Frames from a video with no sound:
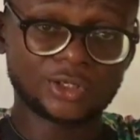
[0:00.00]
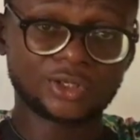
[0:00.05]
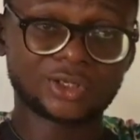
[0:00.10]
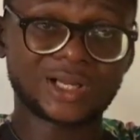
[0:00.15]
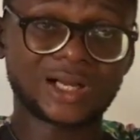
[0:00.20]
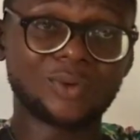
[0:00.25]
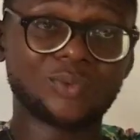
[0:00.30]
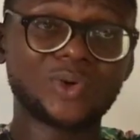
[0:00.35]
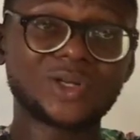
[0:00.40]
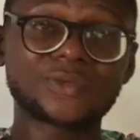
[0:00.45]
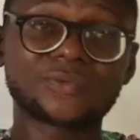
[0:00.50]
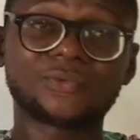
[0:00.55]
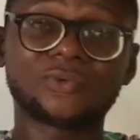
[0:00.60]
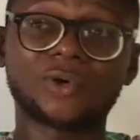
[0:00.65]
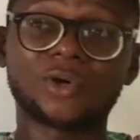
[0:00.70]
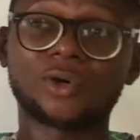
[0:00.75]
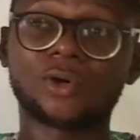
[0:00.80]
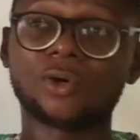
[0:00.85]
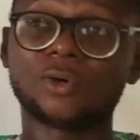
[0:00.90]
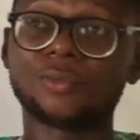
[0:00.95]
You can wait
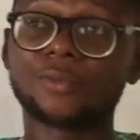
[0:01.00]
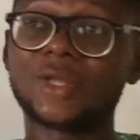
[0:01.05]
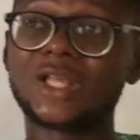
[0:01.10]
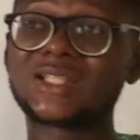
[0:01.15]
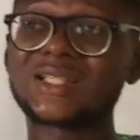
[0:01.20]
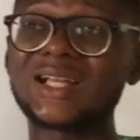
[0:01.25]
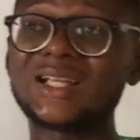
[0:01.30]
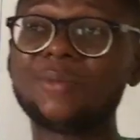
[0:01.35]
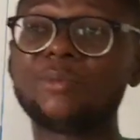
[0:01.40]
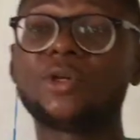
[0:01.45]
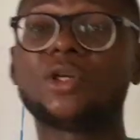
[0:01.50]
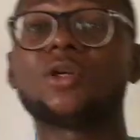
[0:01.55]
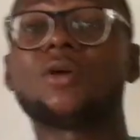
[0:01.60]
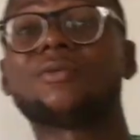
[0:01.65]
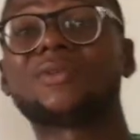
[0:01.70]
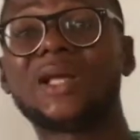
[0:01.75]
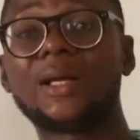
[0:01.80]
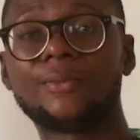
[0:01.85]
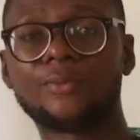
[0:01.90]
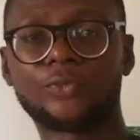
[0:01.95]
for a certain period of
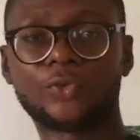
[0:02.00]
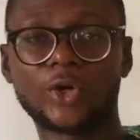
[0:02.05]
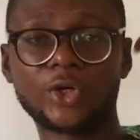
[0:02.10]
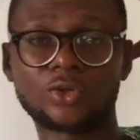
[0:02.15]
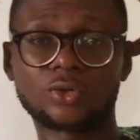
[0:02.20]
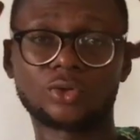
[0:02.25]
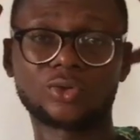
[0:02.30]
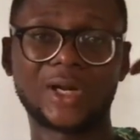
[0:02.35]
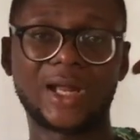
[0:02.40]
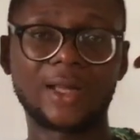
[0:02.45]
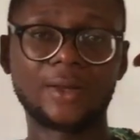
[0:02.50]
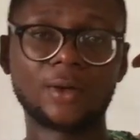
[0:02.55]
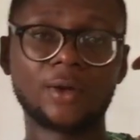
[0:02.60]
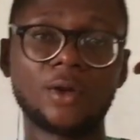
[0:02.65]
time for it to dry.